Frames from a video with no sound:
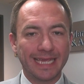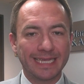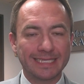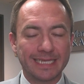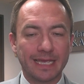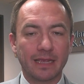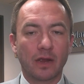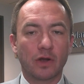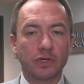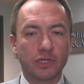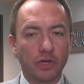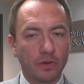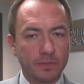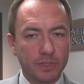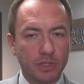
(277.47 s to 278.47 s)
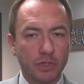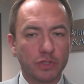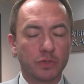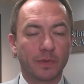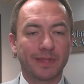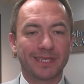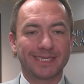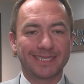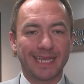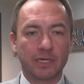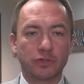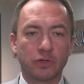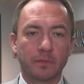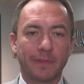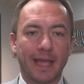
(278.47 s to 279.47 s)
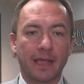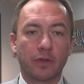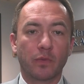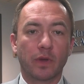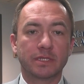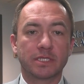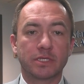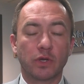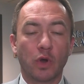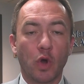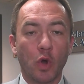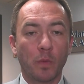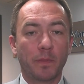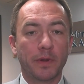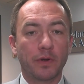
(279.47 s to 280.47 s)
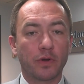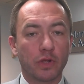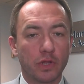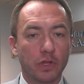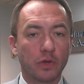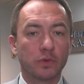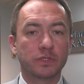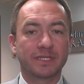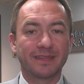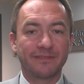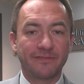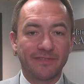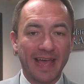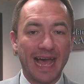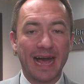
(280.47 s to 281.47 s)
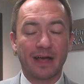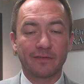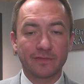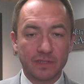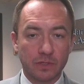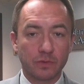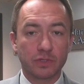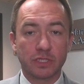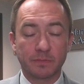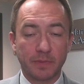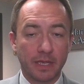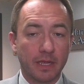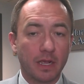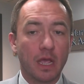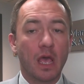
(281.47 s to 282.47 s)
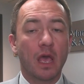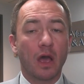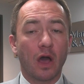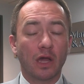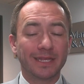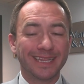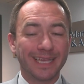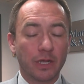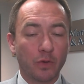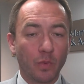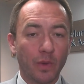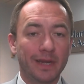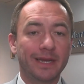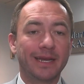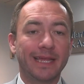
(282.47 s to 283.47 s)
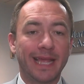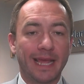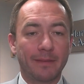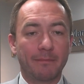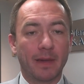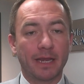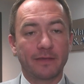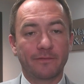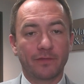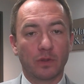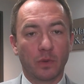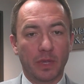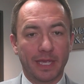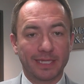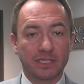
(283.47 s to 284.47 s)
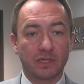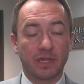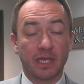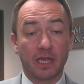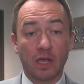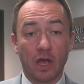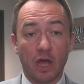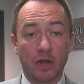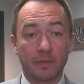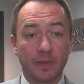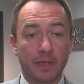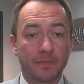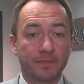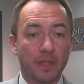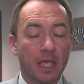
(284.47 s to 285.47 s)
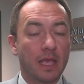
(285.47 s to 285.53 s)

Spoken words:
easing are terms used when the central bank wants to open or close the valve, so to speak, on liquidity and money flowing into the economy.